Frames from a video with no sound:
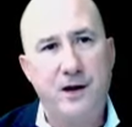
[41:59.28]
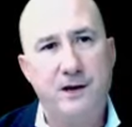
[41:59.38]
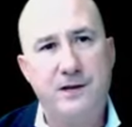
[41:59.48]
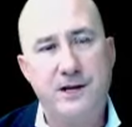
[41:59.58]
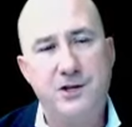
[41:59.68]
a
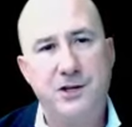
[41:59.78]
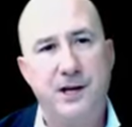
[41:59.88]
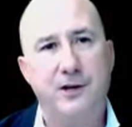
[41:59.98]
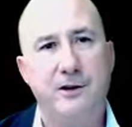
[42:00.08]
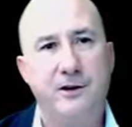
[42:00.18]
ditch
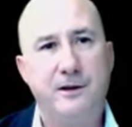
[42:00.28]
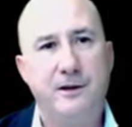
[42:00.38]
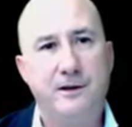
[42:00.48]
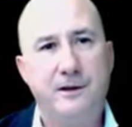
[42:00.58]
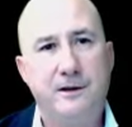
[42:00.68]
digger.
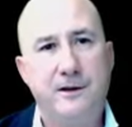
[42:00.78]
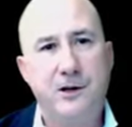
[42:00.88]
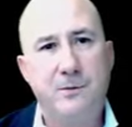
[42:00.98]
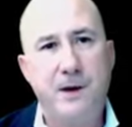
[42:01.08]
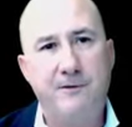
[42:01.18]
You
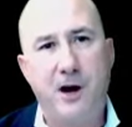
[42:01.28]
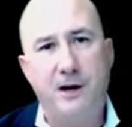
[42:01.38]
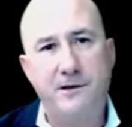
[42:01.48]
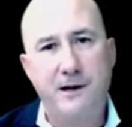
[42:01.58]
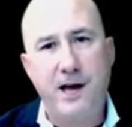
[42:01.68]
may have gone
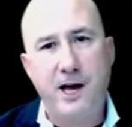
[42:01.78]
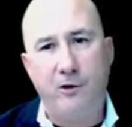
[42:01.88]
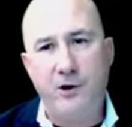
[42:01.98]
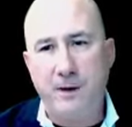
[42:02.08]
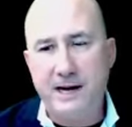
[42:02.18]
to Yale, or
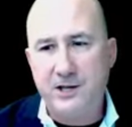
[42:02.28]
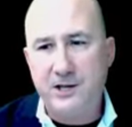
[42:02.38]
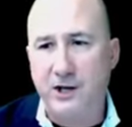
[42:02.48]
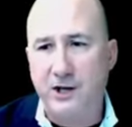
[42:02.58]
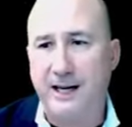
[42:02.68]
you might just
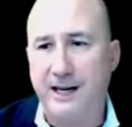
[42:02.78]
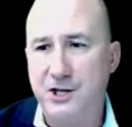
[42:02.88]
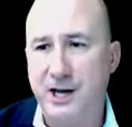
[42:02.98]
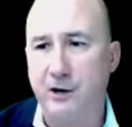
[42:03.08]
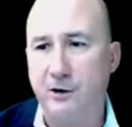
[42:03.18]
got out of
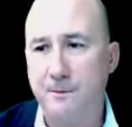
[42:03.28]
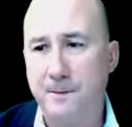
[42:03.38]
jail.